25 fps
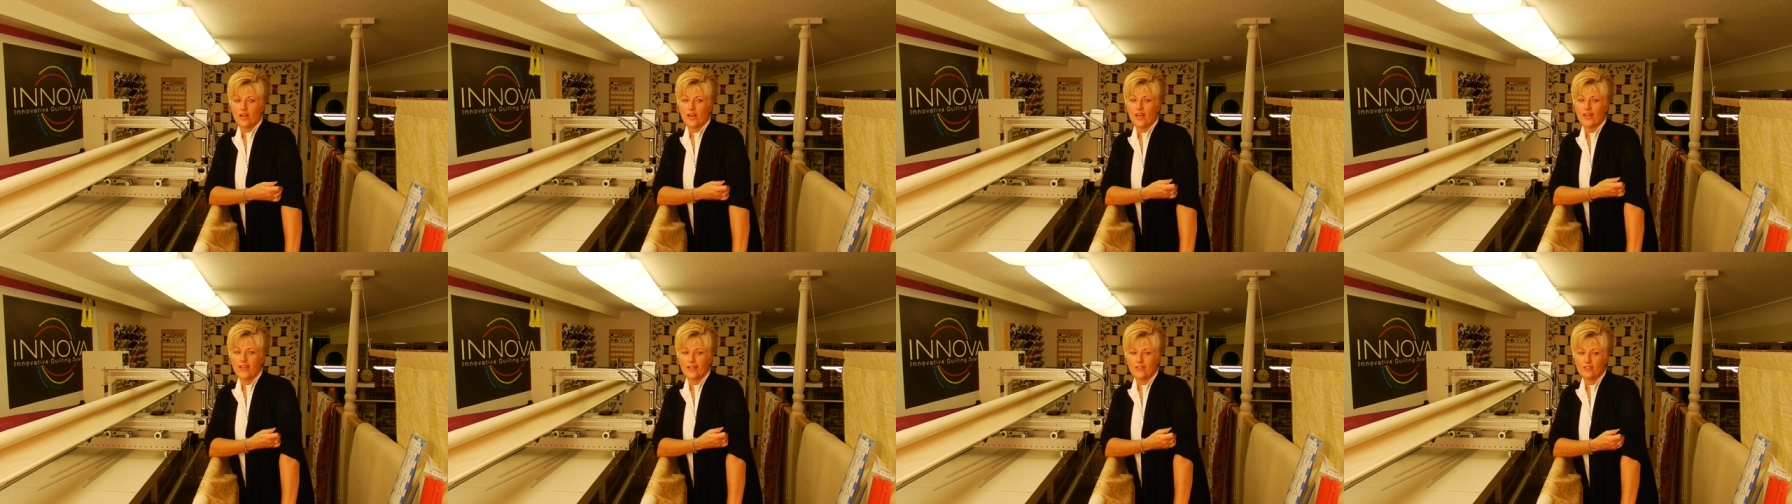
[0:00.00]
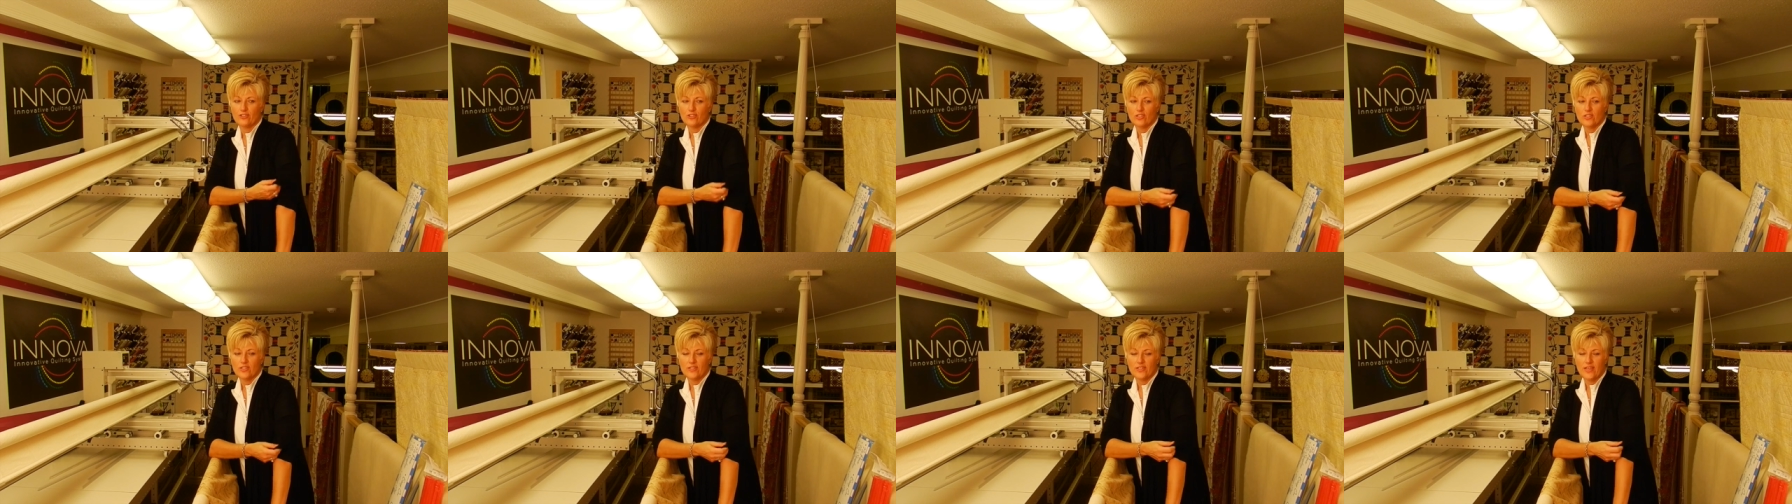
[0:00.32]

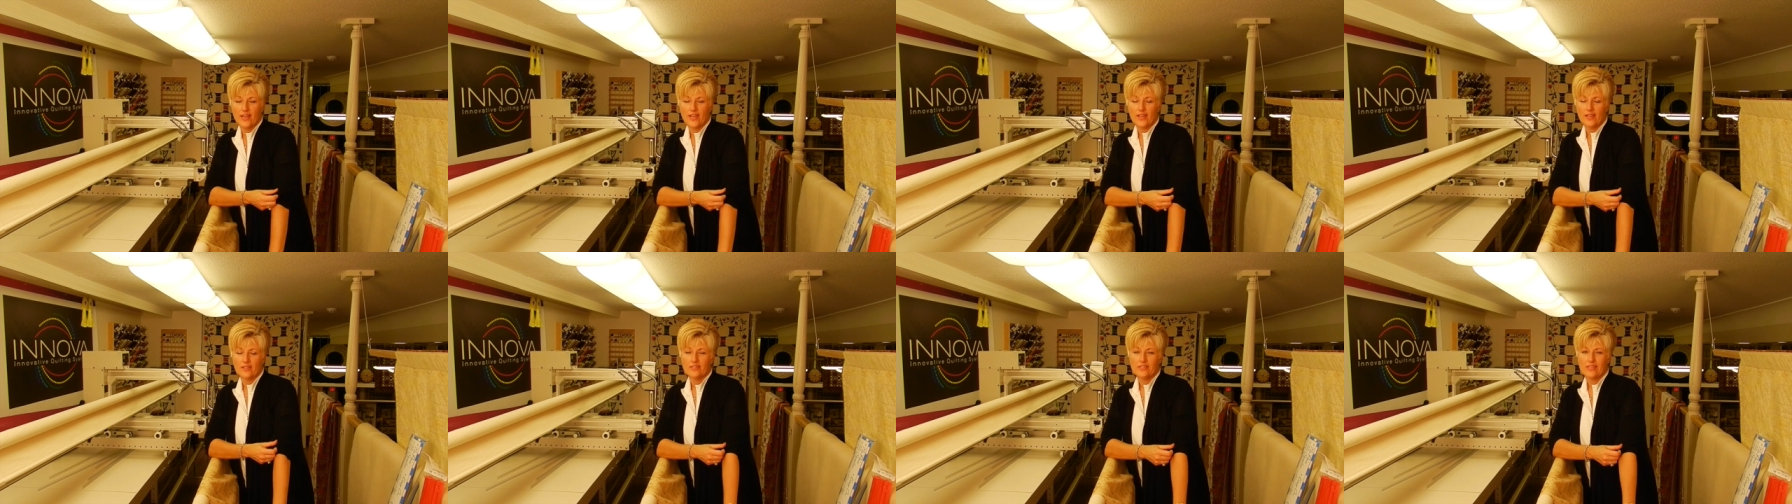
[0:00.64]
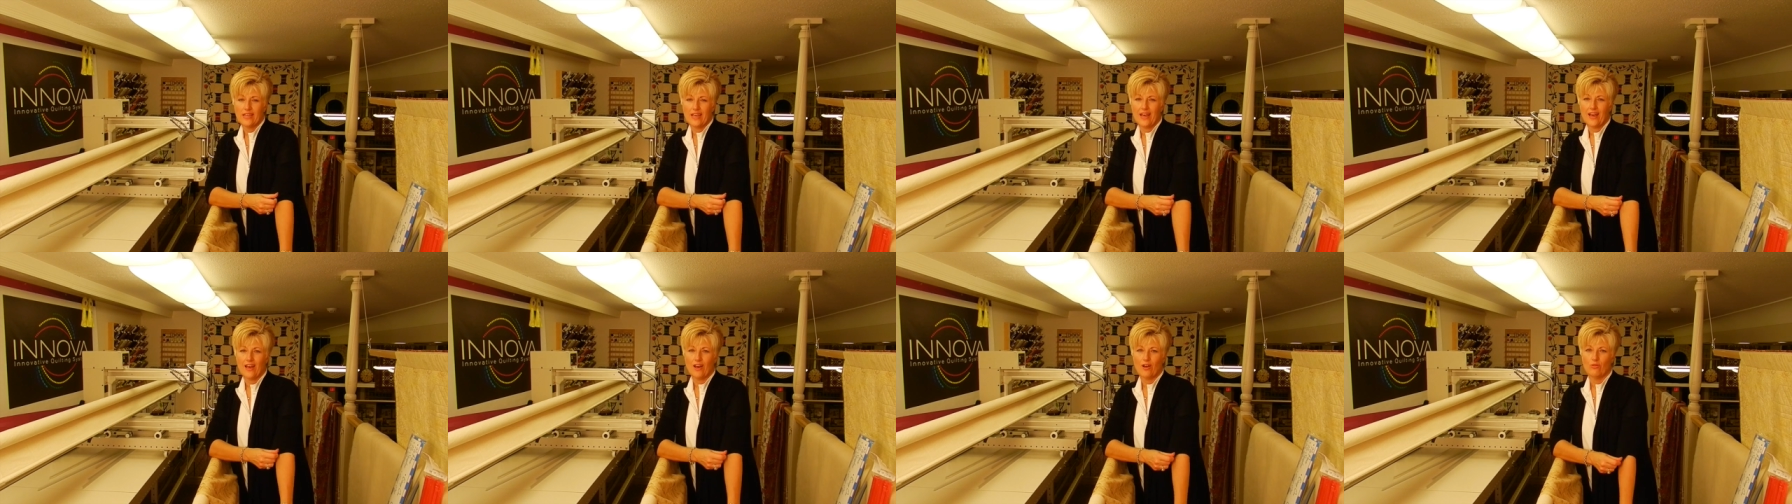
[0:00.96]
understand
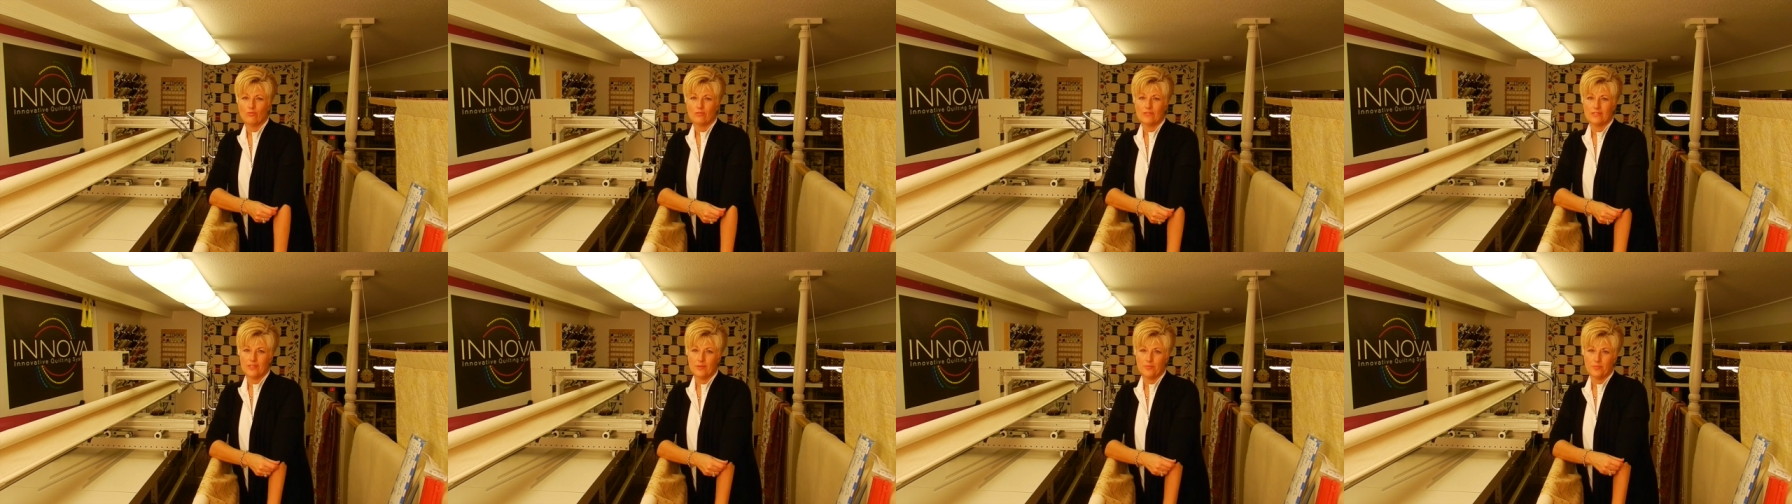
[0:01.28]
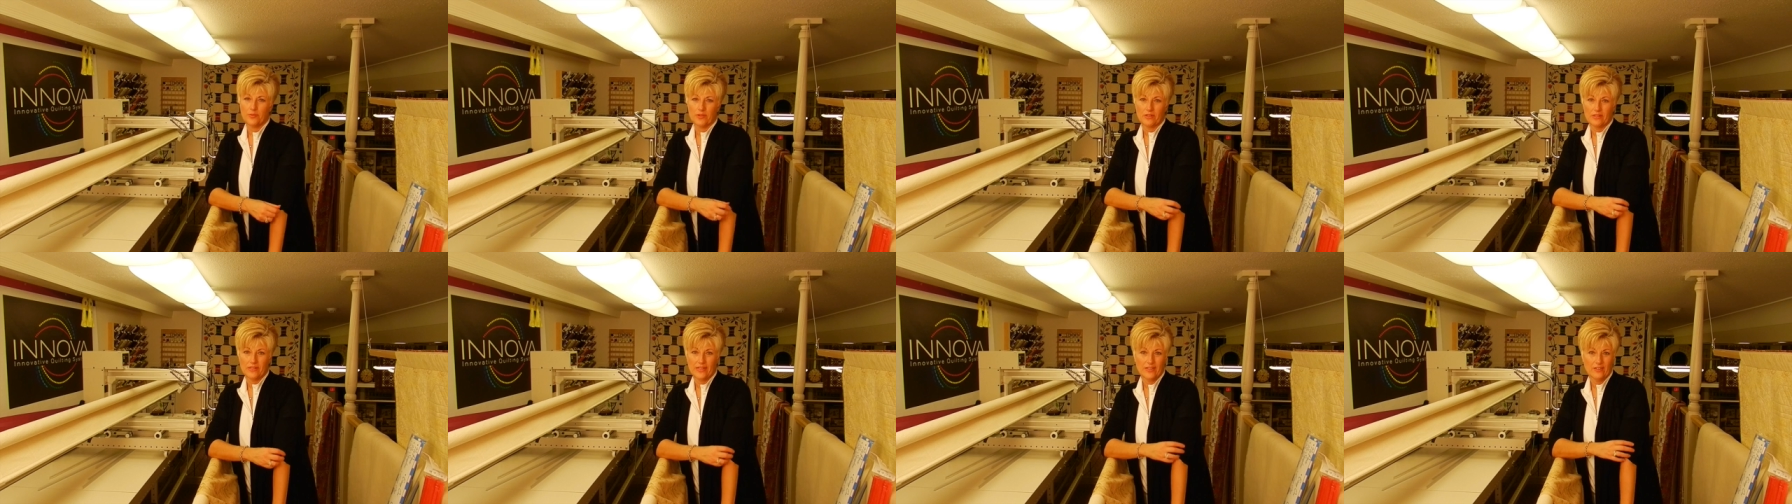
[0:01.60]
how zippered